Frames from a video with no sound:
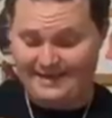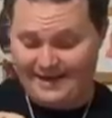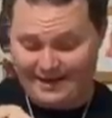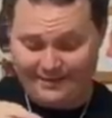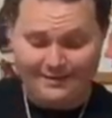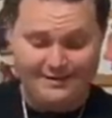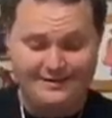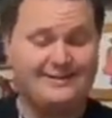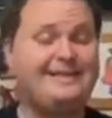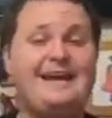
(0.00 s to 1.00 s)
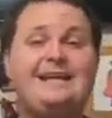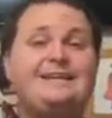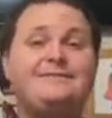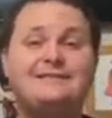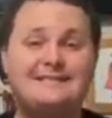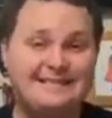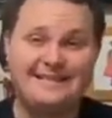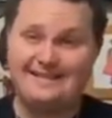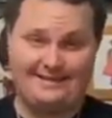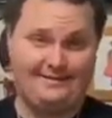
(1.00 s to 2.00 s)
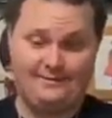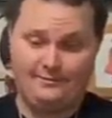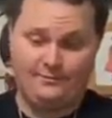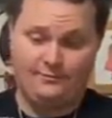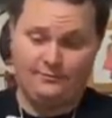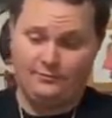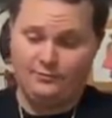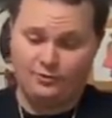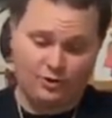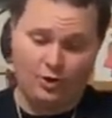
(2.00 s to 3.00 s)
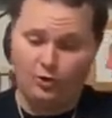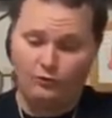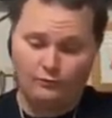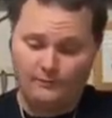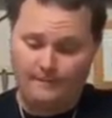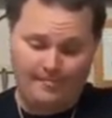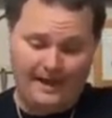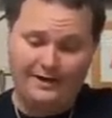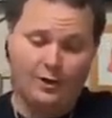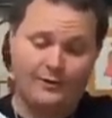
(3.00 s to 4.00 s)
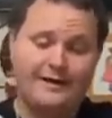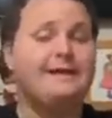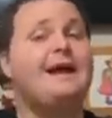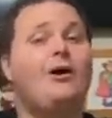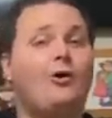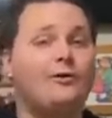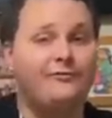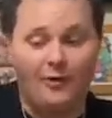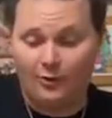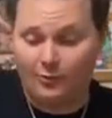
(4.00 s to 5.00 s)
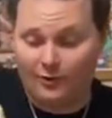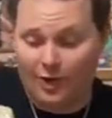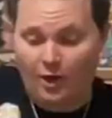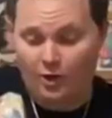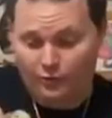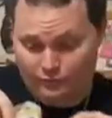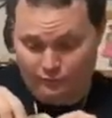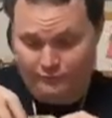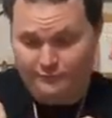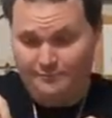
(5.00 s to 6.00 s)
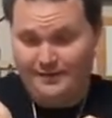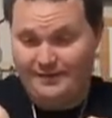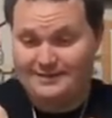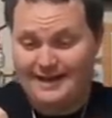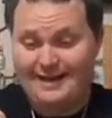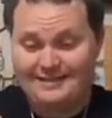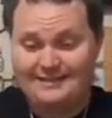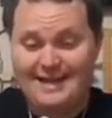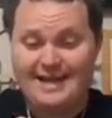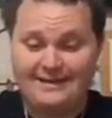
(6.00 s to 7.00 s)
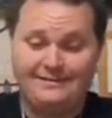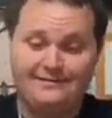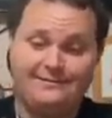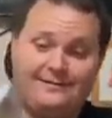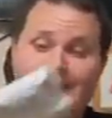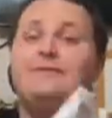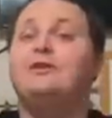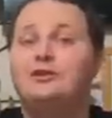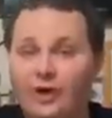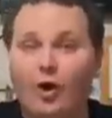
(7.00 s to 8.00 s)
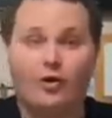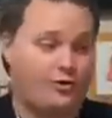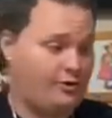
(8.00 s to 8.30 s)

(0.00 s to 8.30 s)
there, you can't even see. So I know it ain't that hard to follow along because, like I said, in the dark,